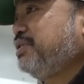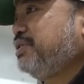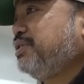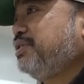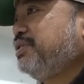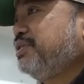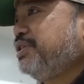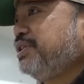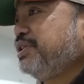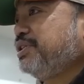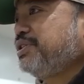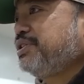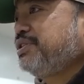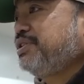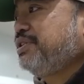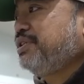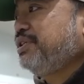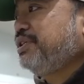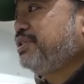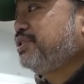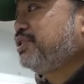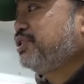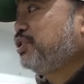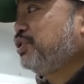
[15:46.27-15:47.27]
Dude,
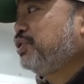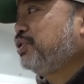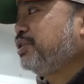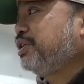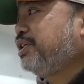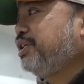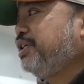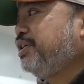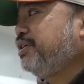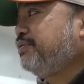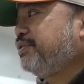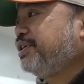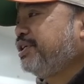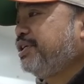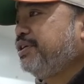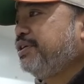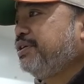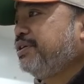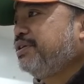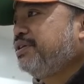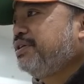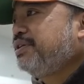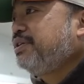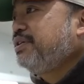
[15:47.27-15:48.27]
it's turnkey ready
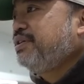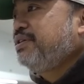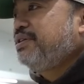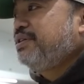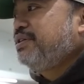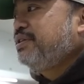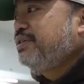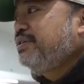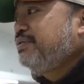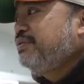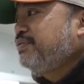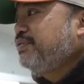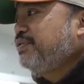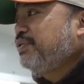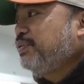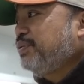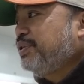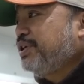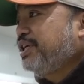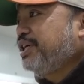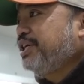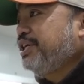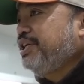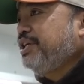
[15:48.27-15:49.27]
for
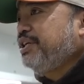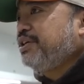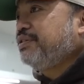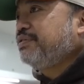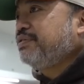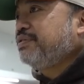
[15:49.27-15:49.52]
what I need it